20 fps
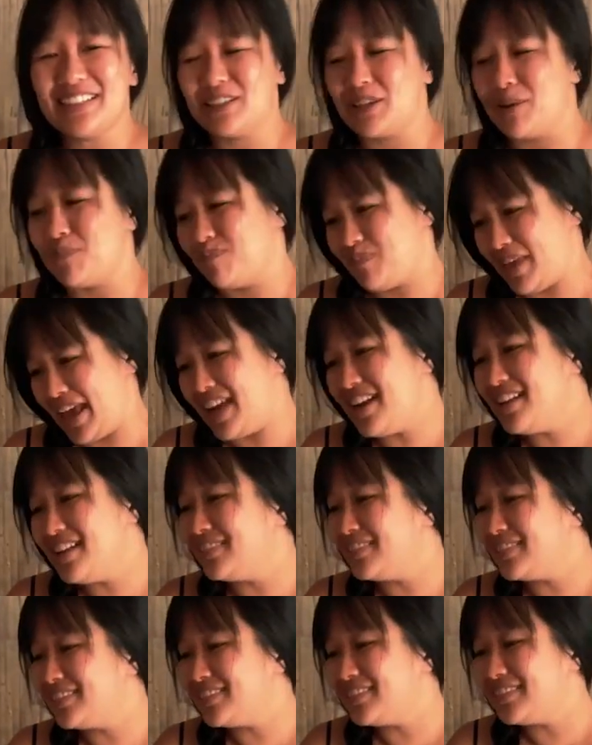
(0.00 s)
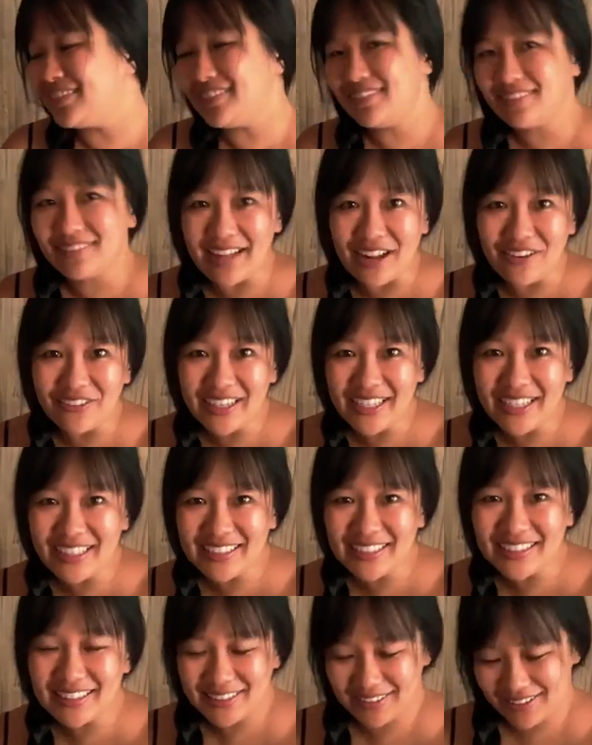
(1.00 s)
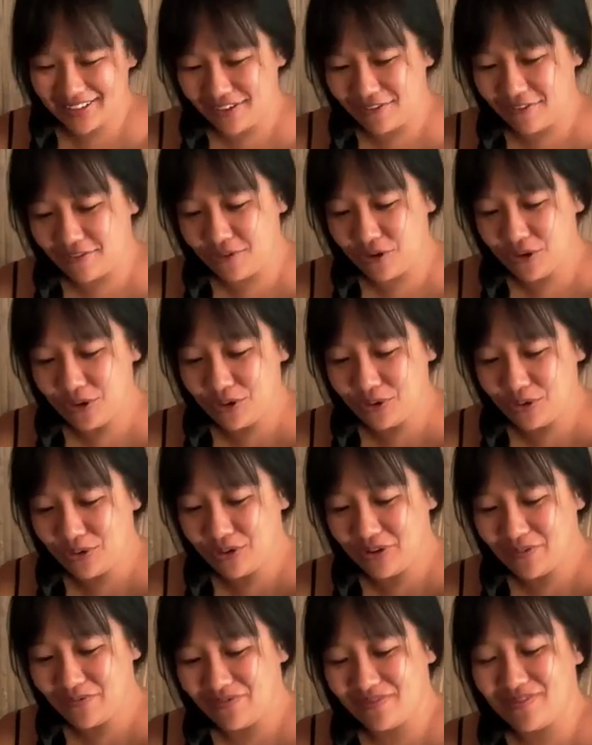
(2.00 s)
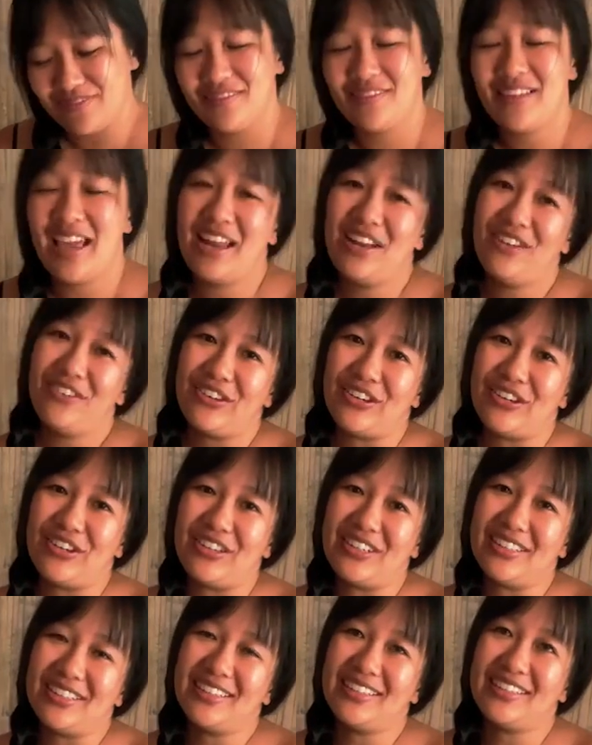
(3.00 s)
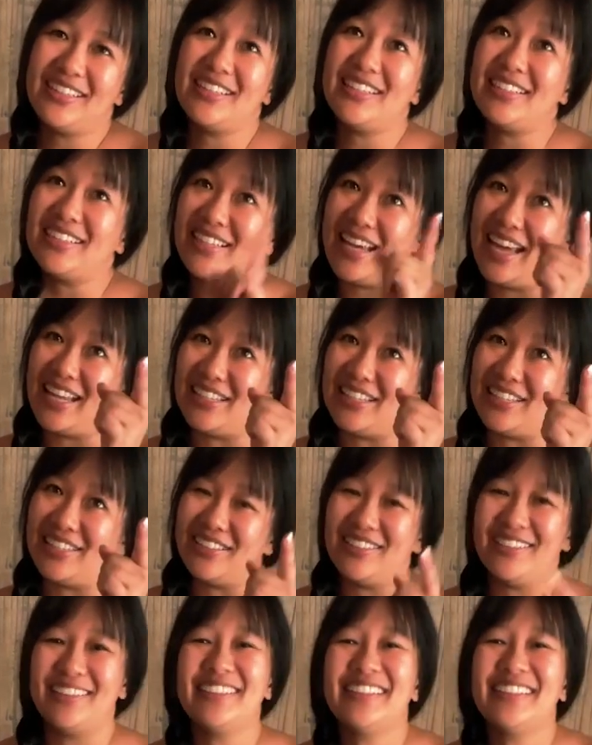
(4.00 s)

So Dead, Netflix, Boo, and of course Tattoo.